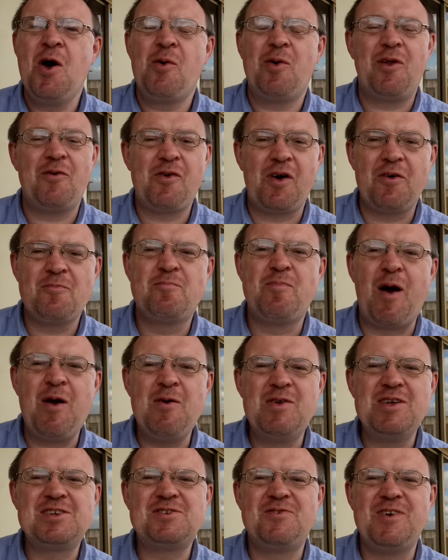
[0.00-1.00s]
Well, I've got a
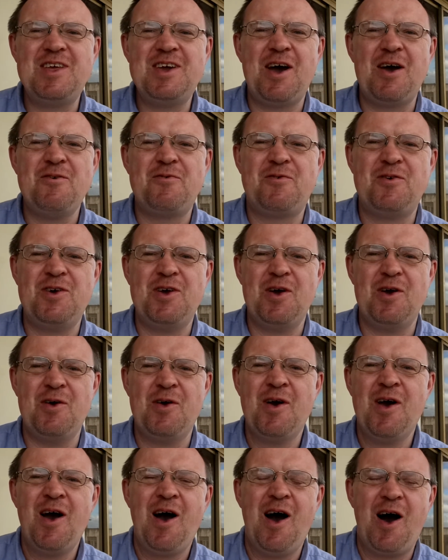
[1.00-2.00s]
bonus video for you,
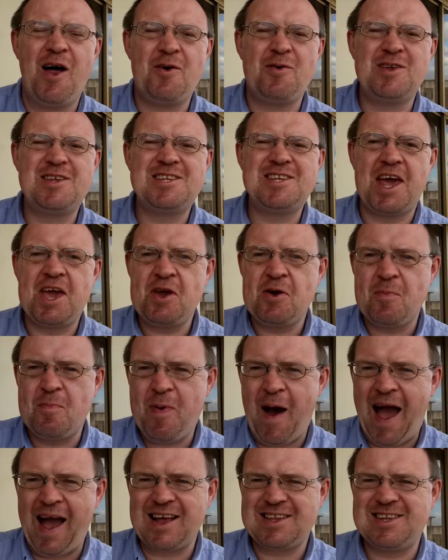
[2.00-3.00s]
and I want to take you
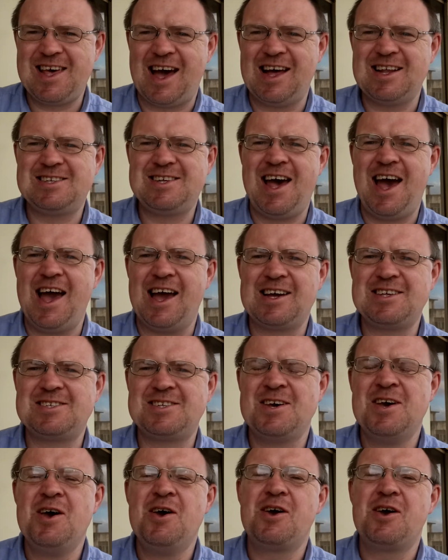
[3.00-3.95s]
back to that text